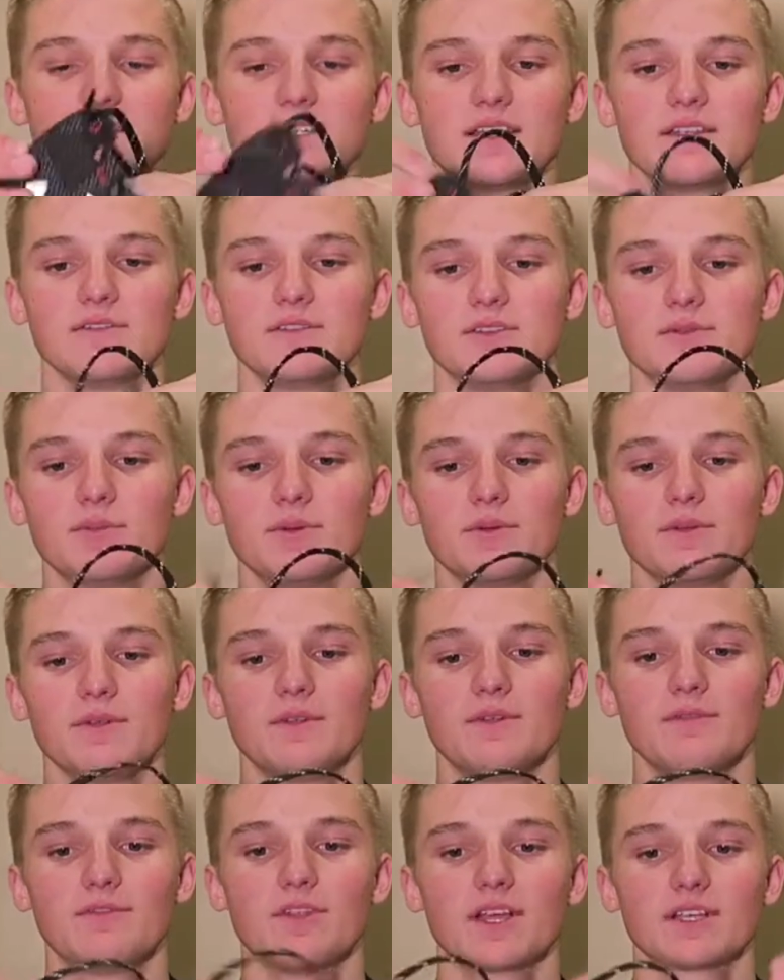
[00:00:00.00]
It gives you
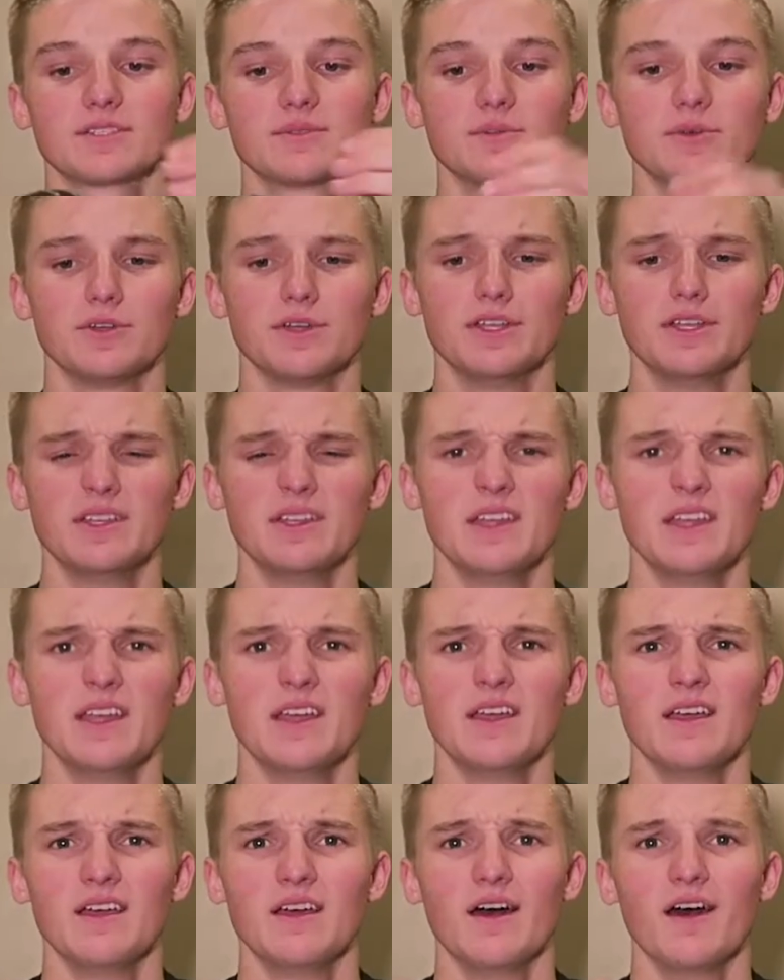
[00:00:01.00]
flexible, and
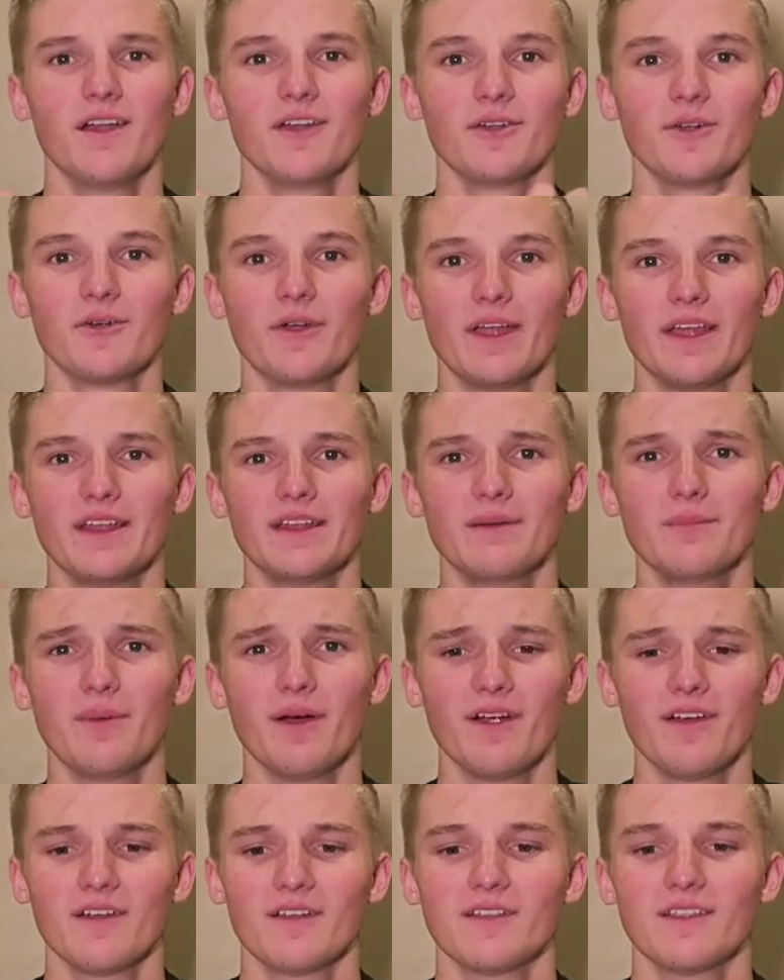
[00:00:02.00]
underrated
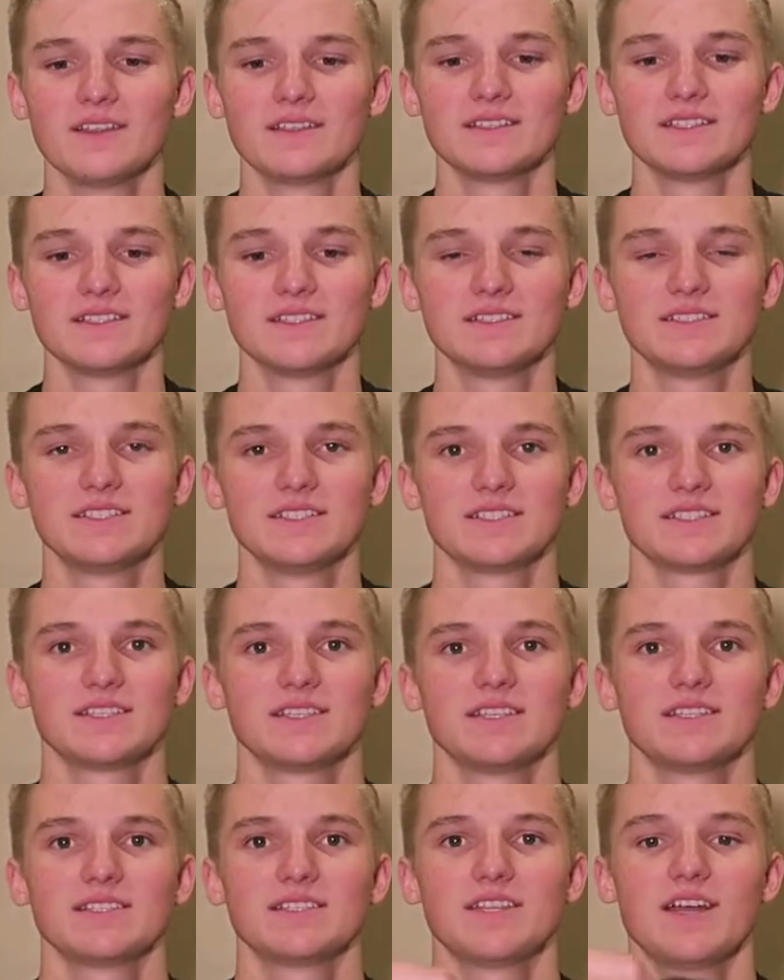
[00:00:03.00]
part of this is just
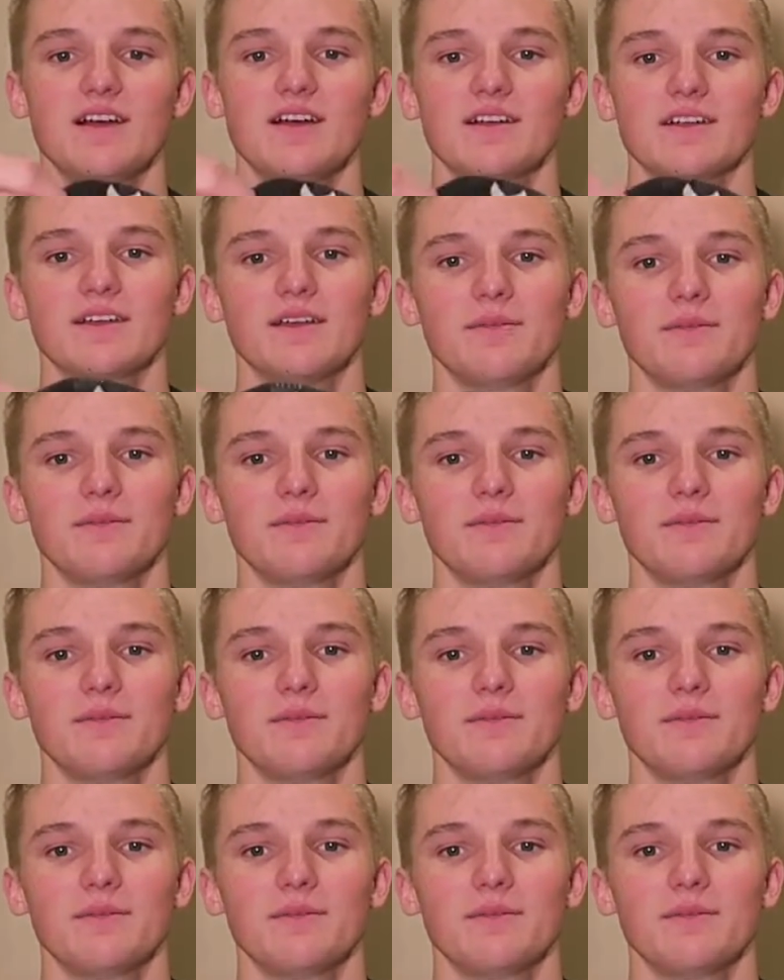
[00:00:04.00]
this tongue.